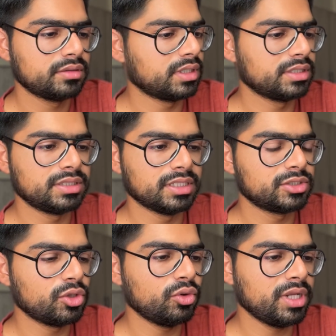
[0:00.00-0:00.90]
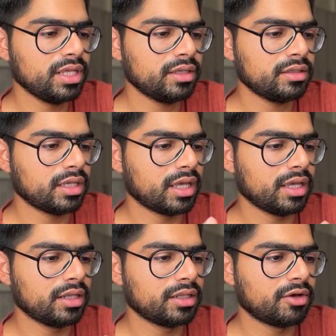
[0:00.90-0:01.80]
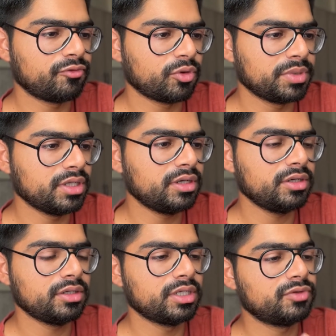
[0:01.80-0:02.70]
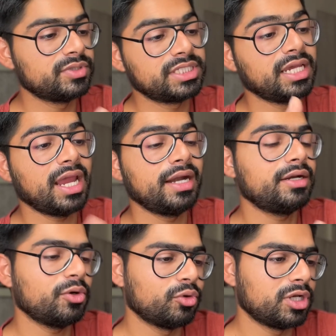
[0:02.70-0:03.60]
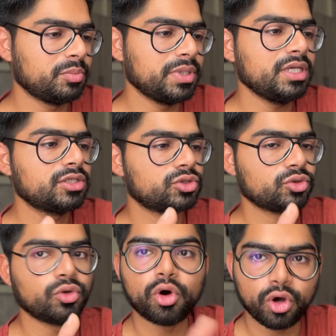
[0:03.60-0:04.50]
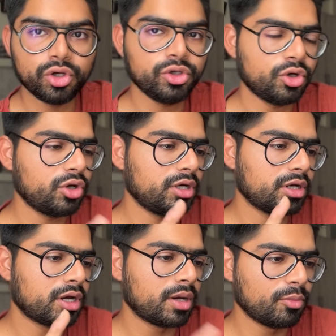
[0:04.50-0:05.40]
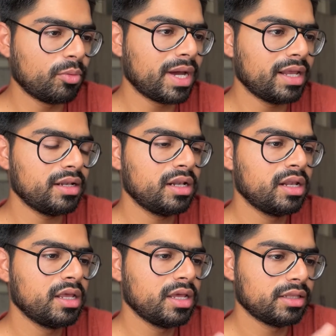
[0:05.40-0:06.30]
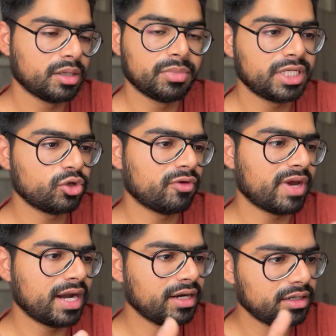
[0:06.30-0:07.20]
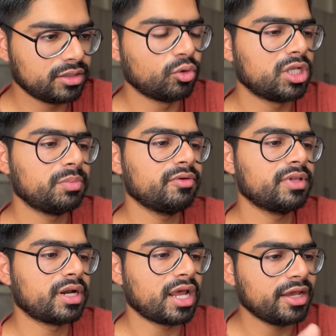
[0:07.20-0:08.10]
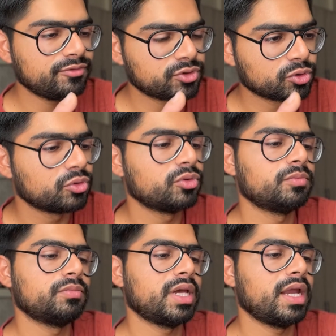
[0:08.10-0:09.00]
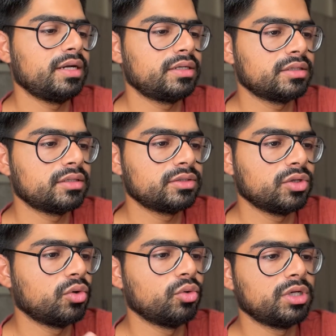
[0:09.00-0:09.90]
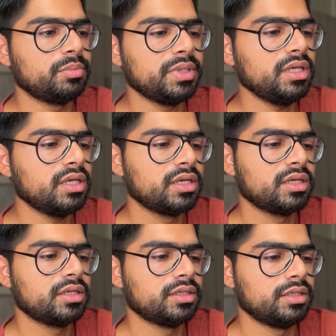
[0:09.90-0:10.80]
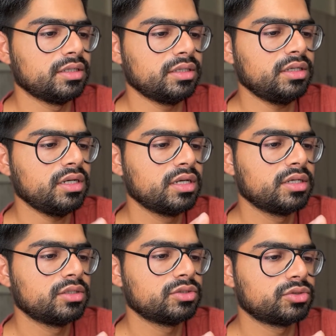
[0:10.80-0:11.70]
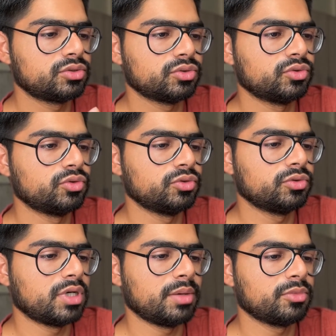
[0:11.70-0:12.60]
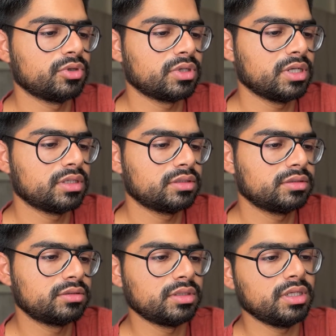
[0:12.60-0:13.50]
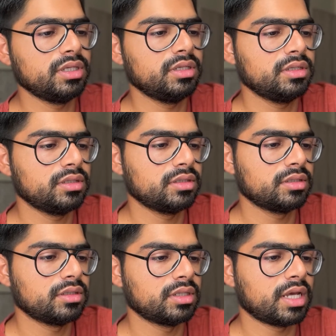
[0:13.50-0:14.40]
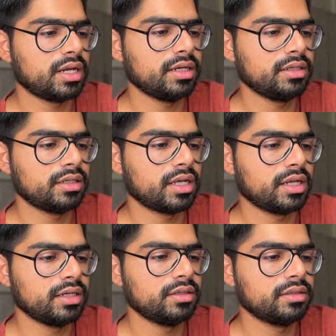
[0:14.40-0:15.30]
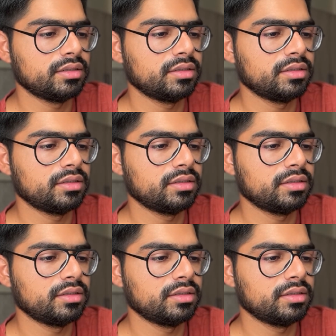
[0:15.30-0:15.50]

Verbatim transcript: then it says loading and now from here it will say enter otp so on your uh, mobile number that you have added the otp will arrive so enter the otp here so i'm going to click 3999